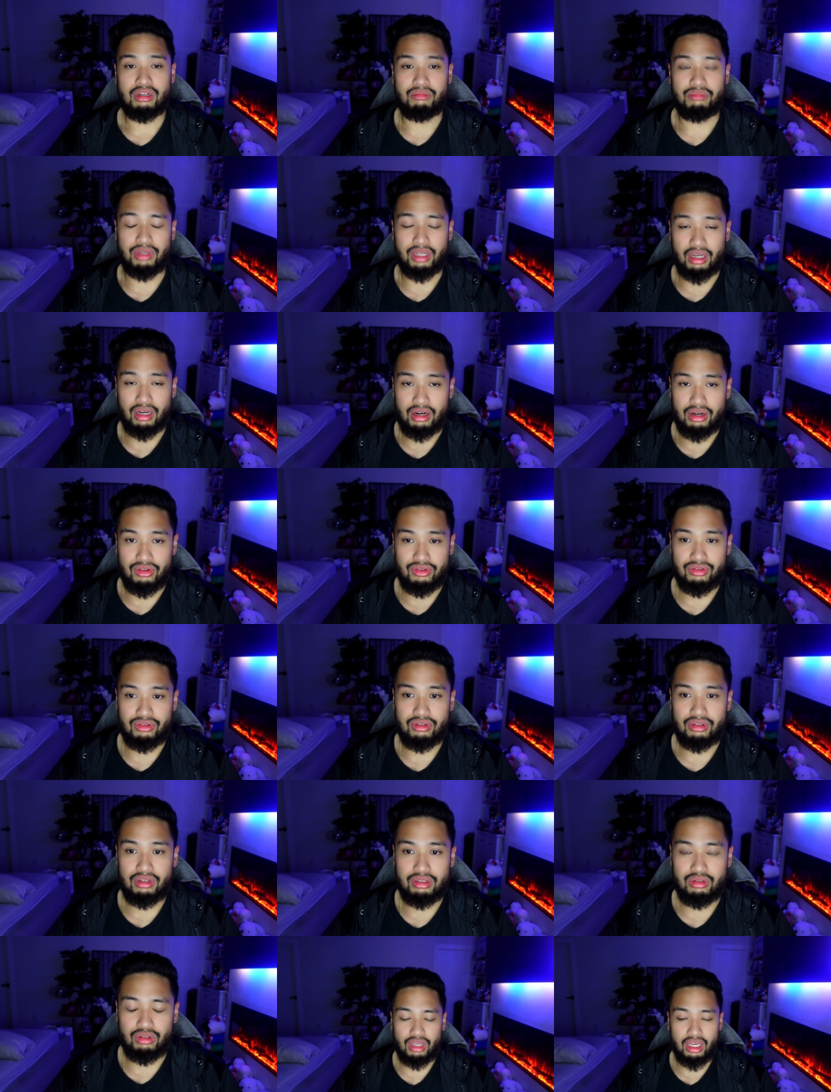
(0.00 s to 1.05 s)
because
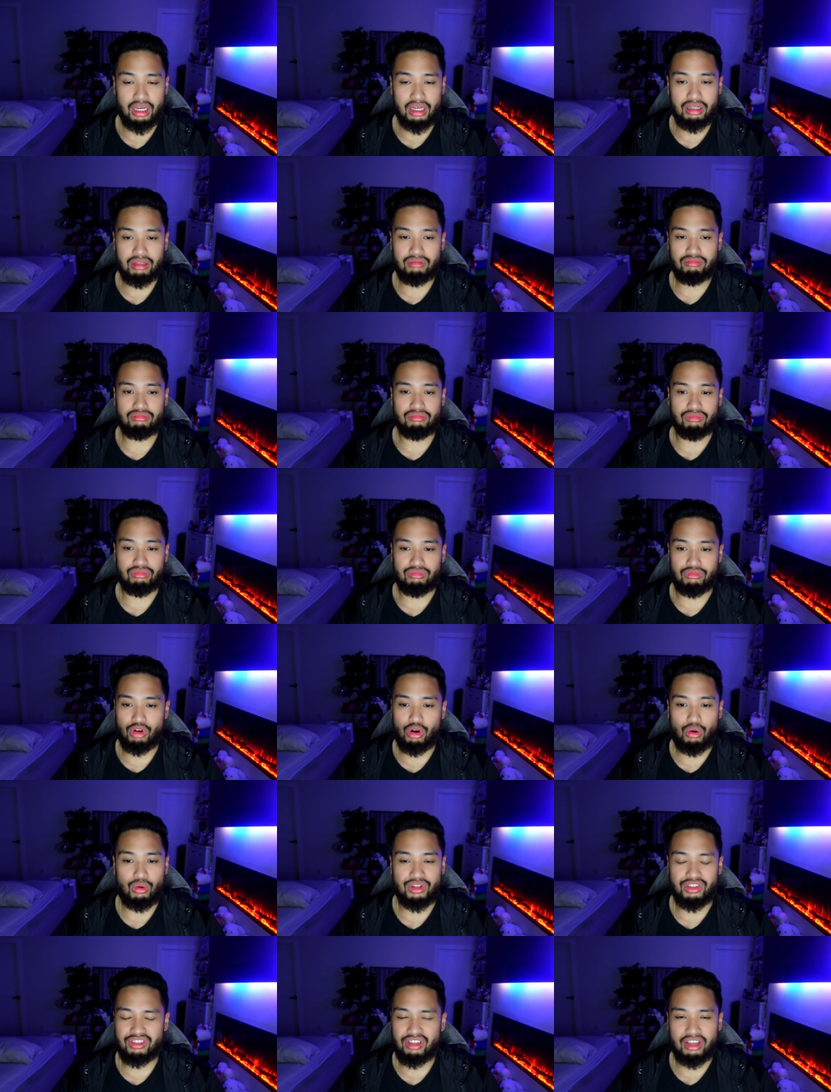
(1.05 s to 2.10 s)
you can't
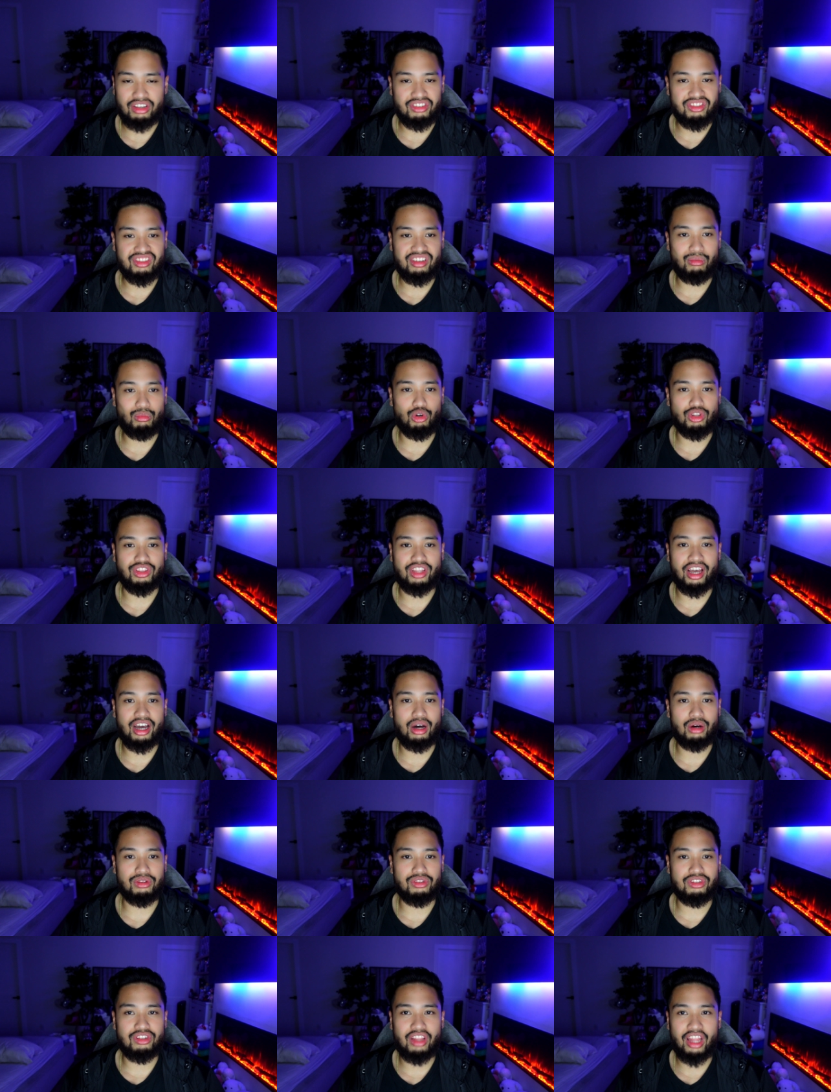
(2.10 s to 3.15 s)
go and take someone
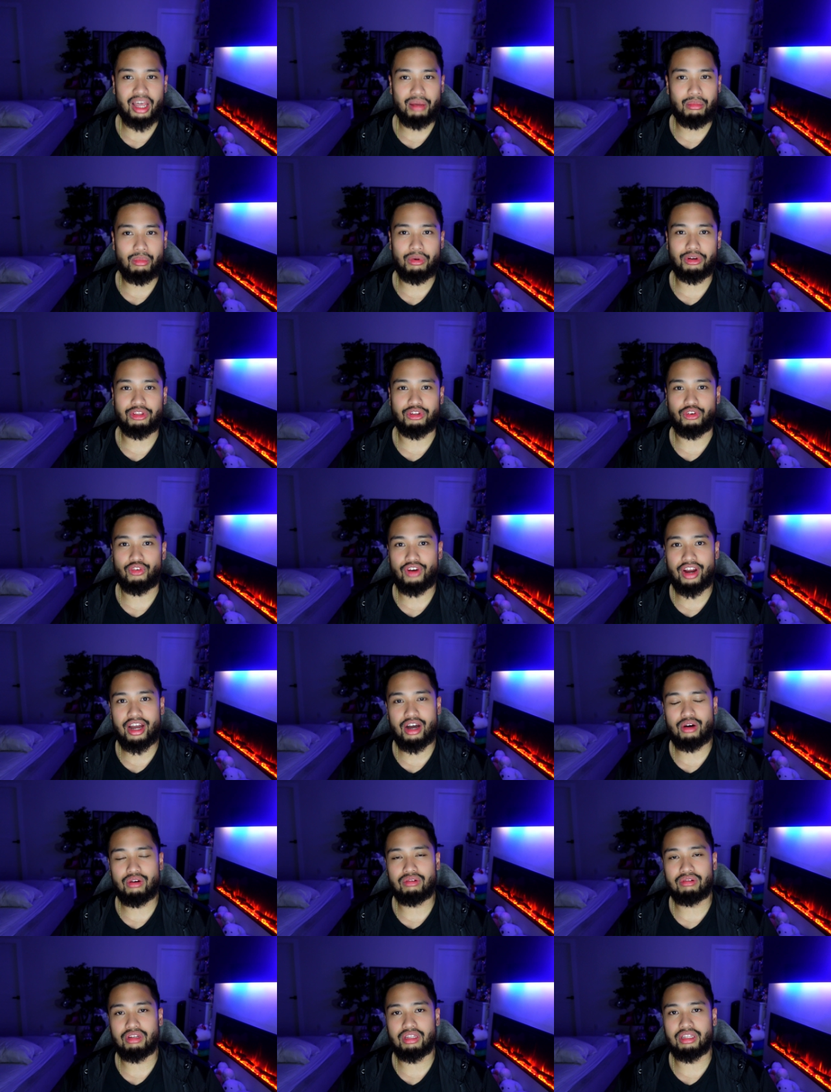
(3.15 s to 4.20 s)
down, slam them on the
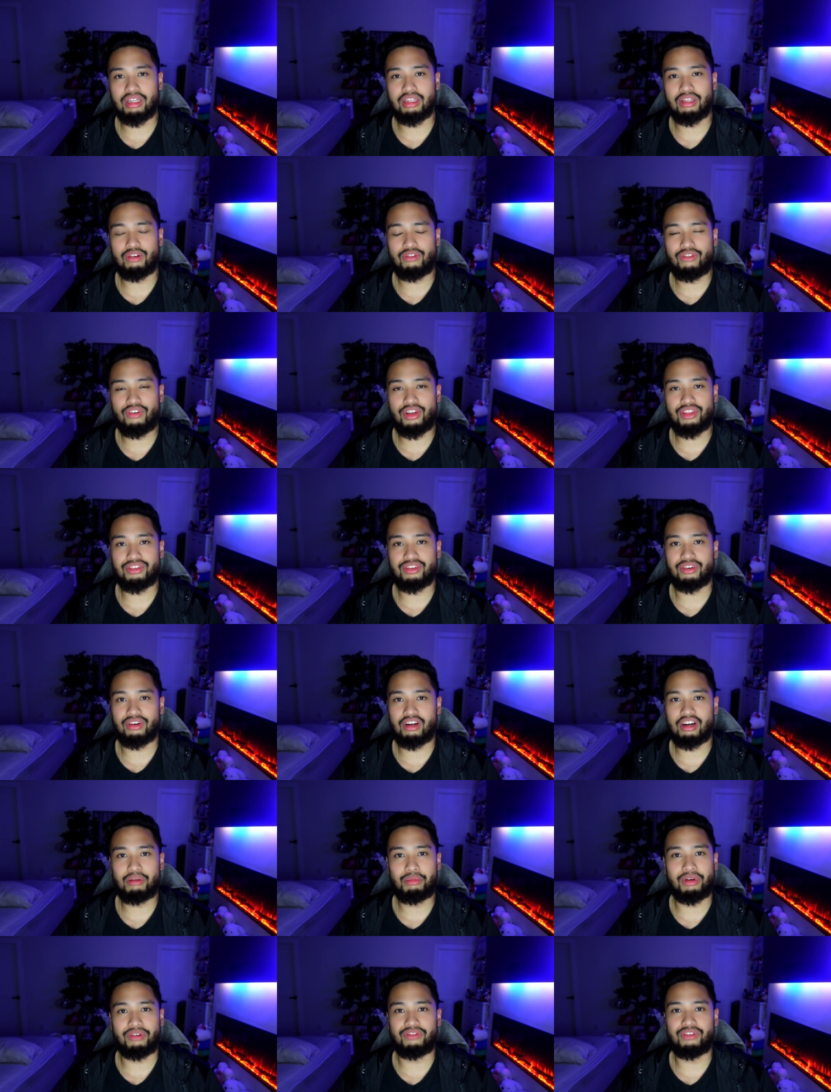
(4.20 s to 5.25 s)
ground, and then their friends are
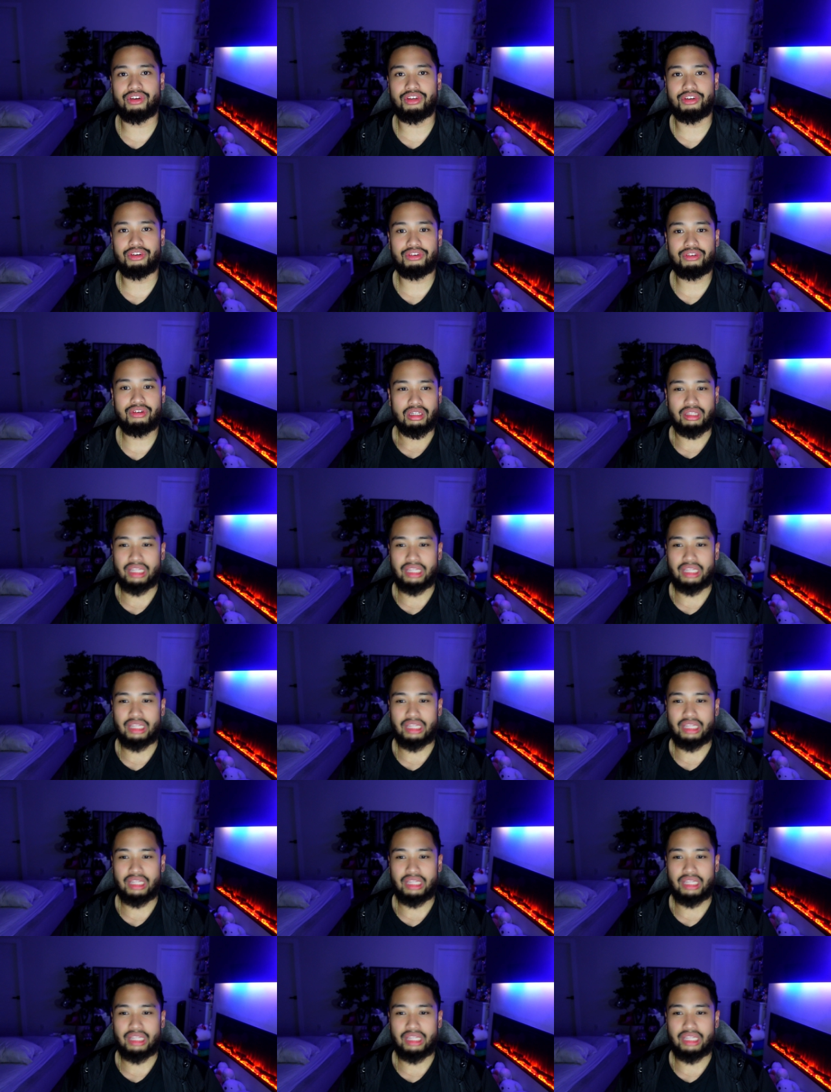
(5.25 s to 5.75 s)
coming for you.